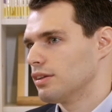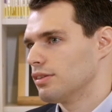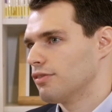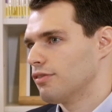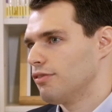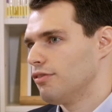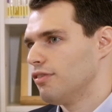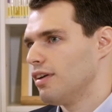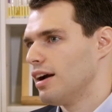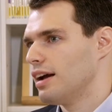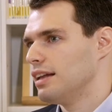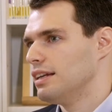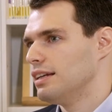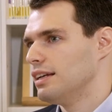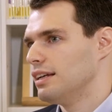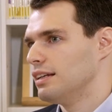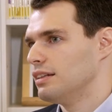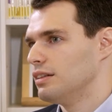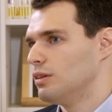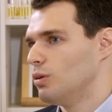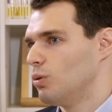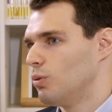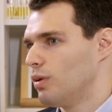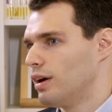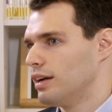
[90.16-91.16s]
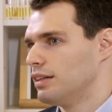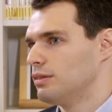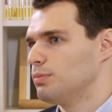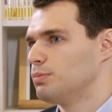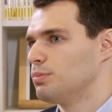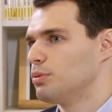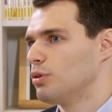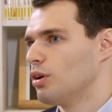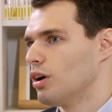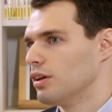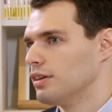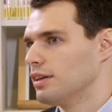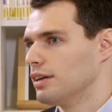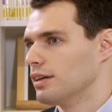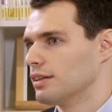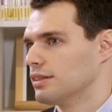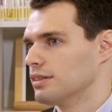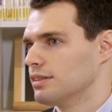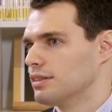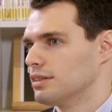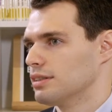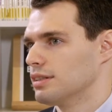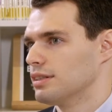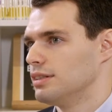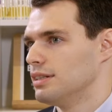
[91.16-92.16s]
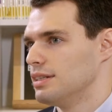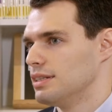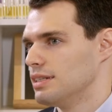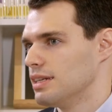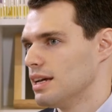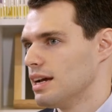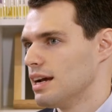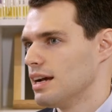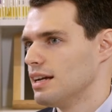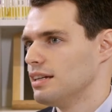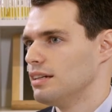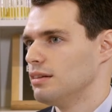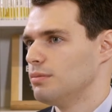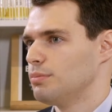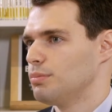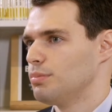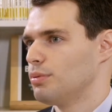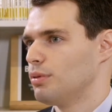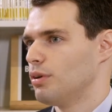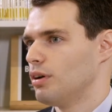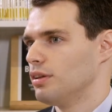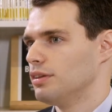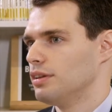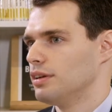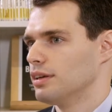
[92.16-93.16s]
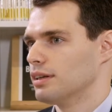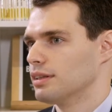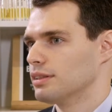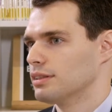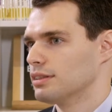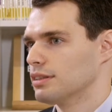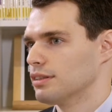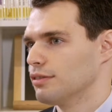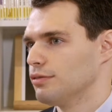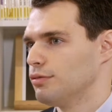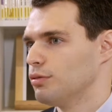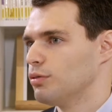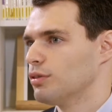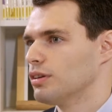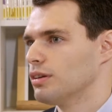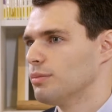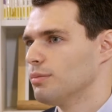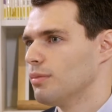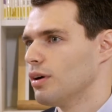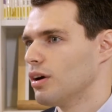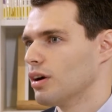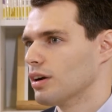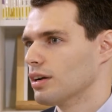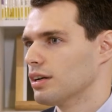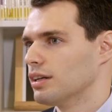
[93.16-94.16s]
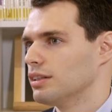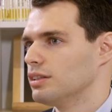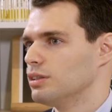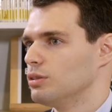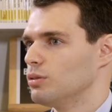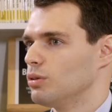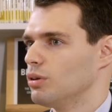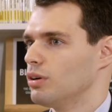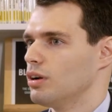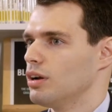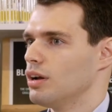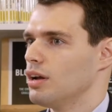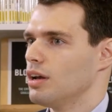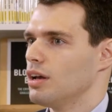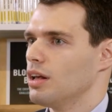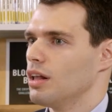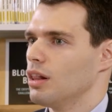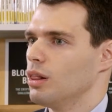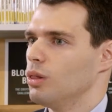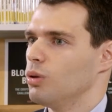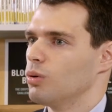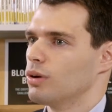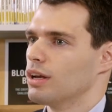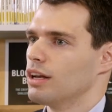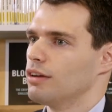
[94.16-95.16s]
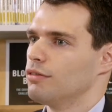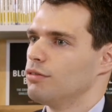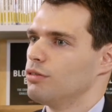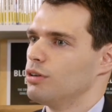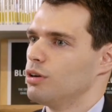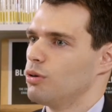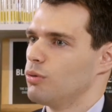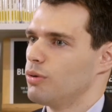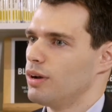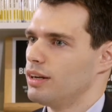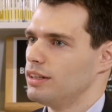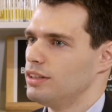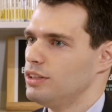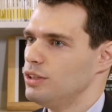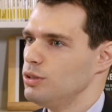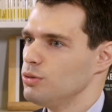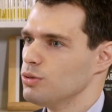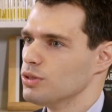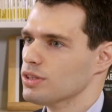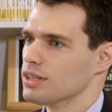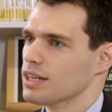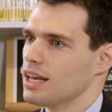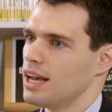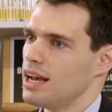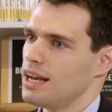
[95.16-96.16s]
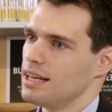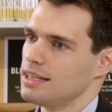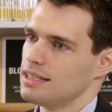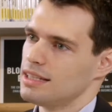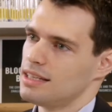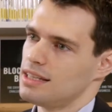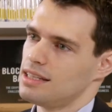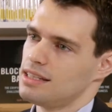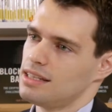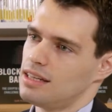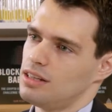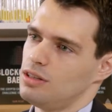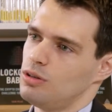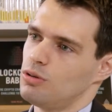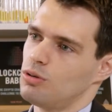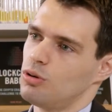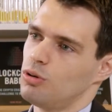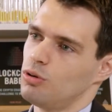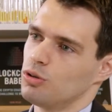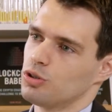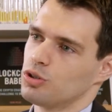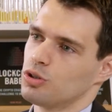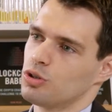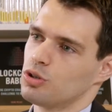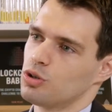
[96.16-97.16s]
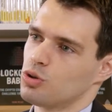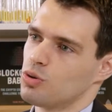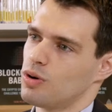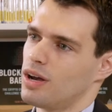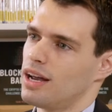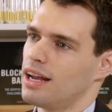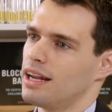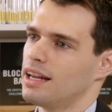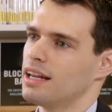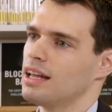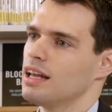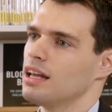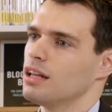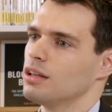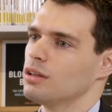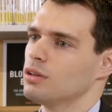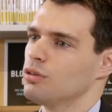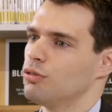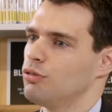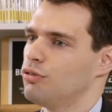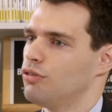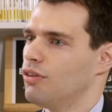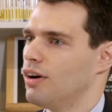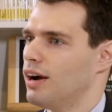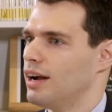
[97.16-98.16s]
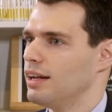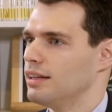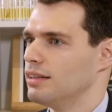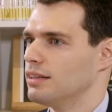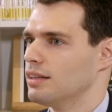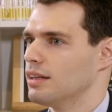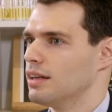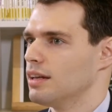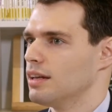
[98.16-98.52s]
finding the right product design and product for the market. You're looking for the right use cases, and you're also trying to find